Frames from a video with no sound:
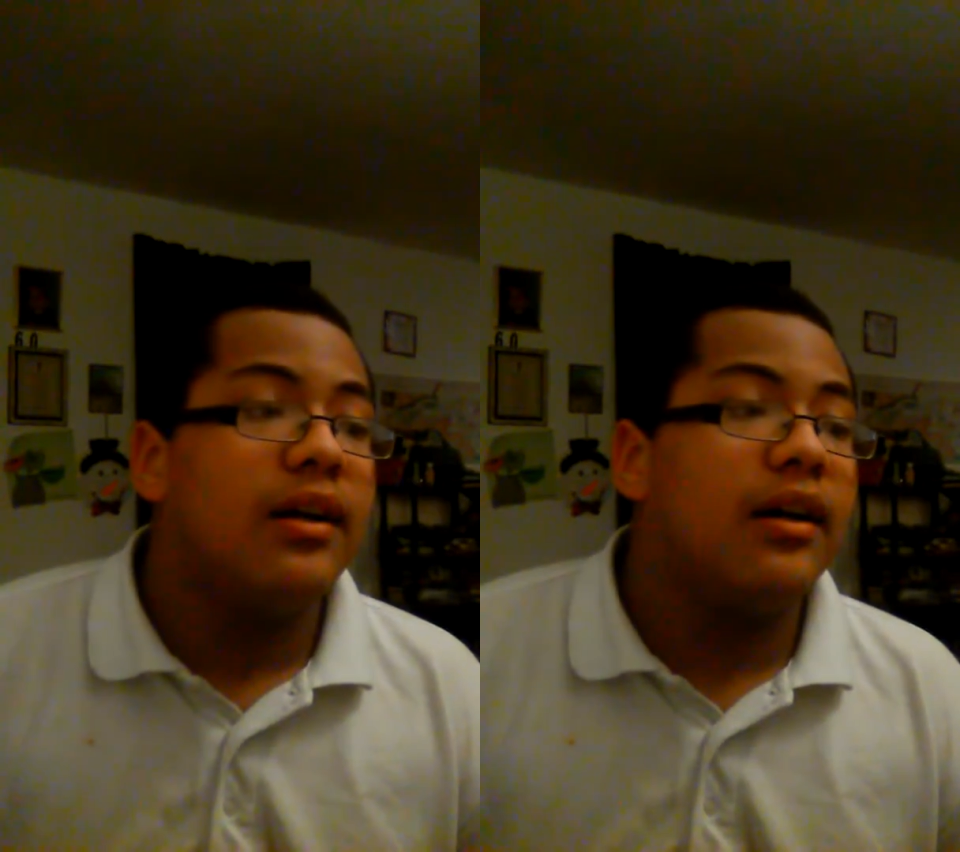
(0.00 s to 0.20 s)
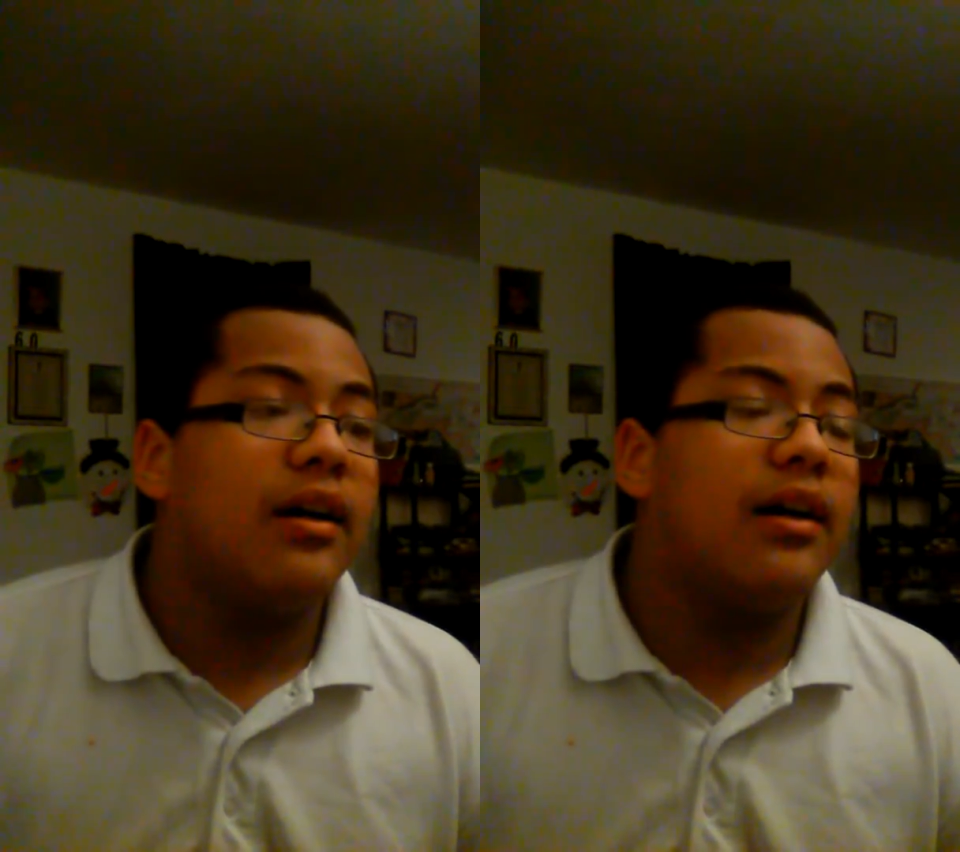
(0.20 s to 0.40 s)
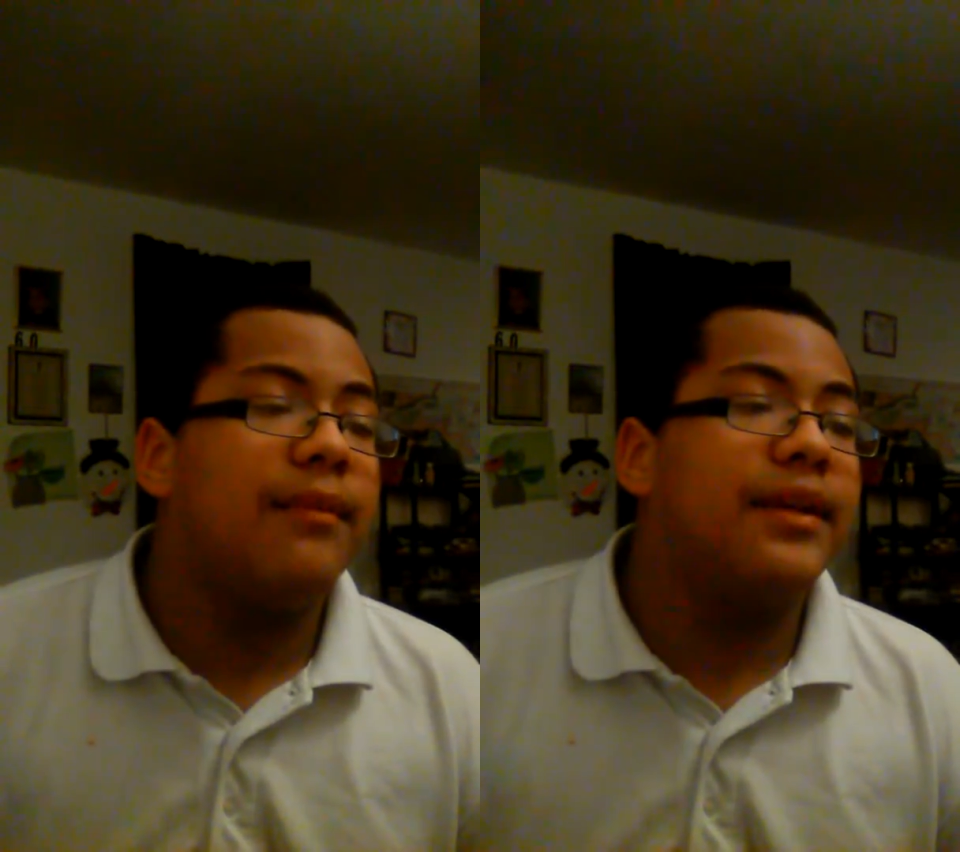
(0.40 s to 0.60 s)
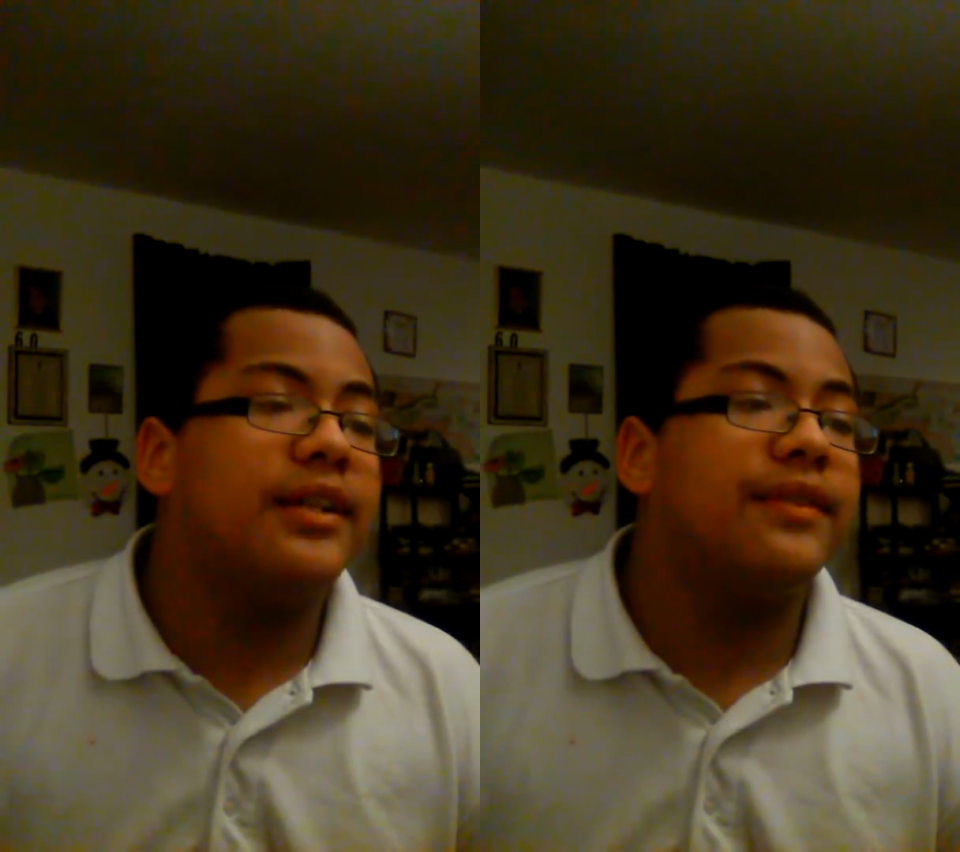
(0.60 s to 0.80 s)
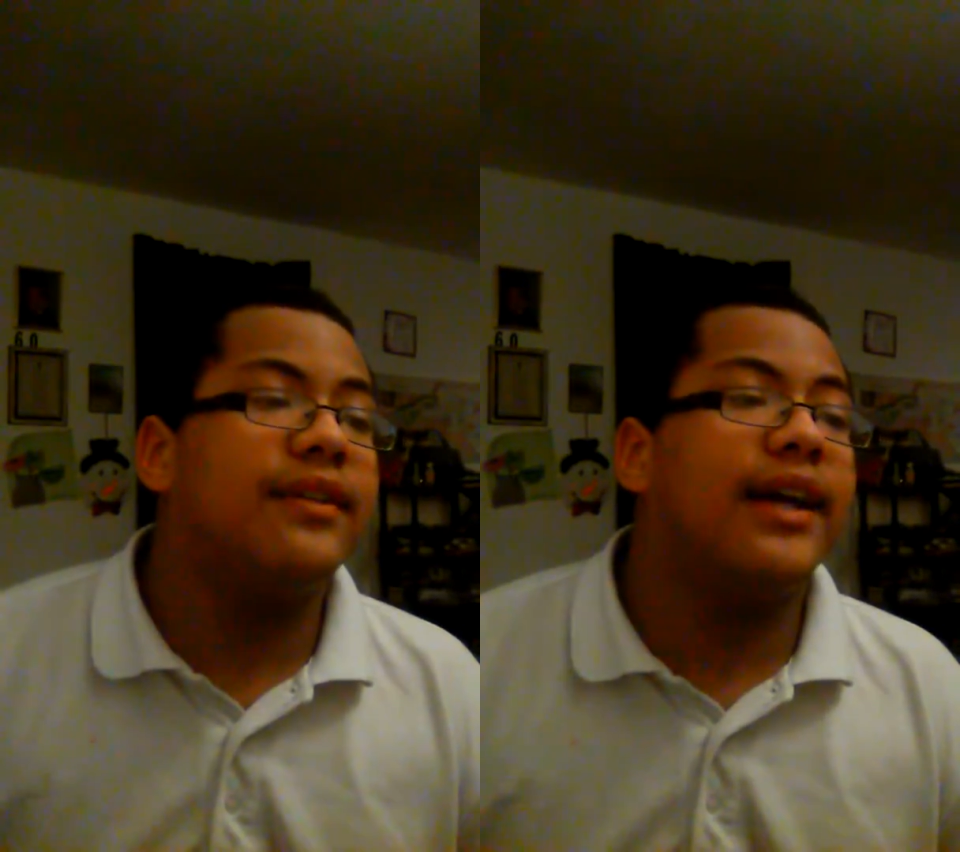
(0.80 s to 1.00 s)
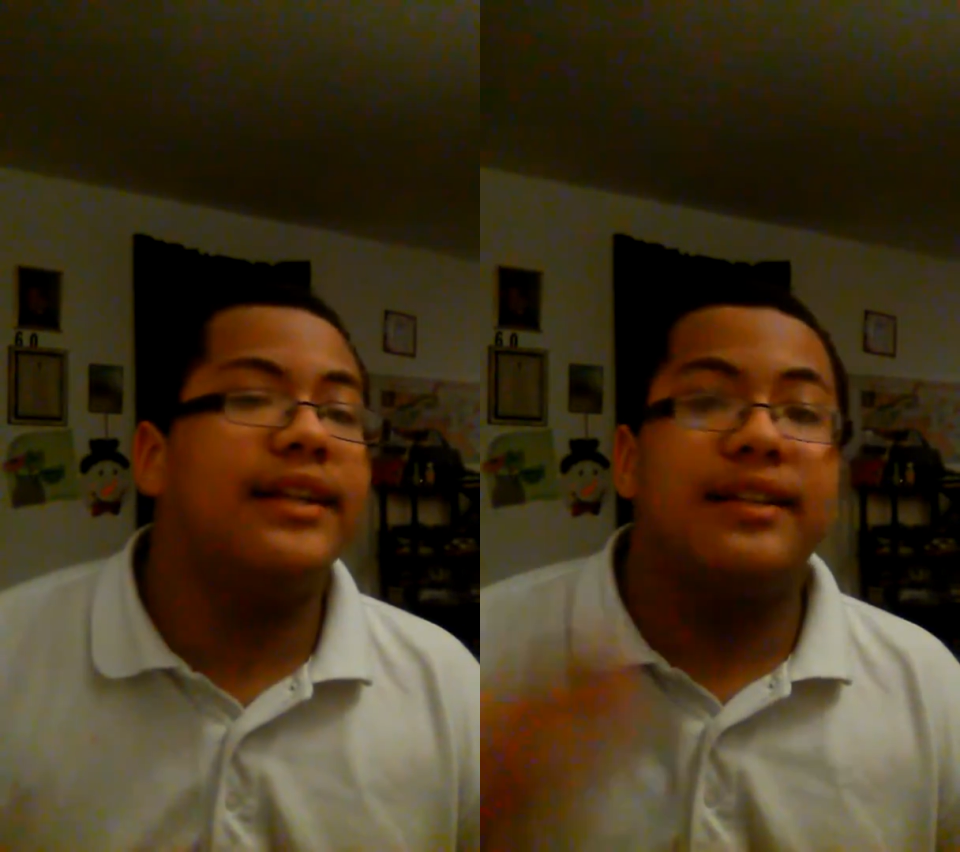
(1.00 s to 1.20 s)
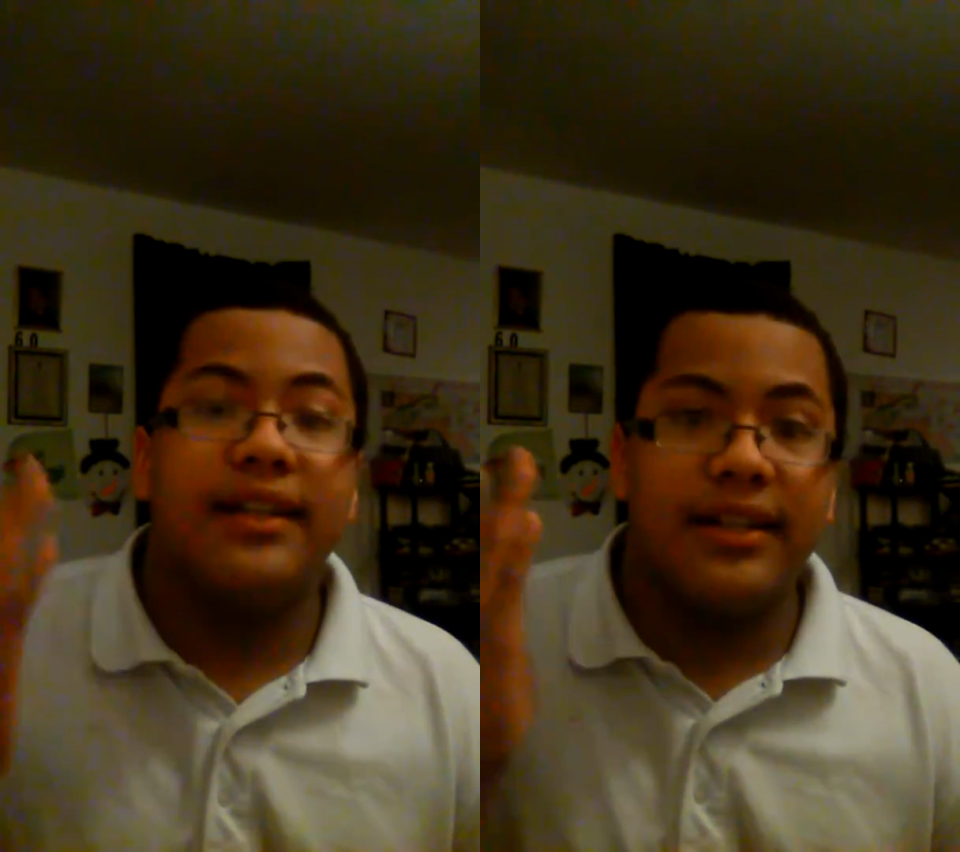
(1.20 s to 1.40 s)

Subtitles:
because, I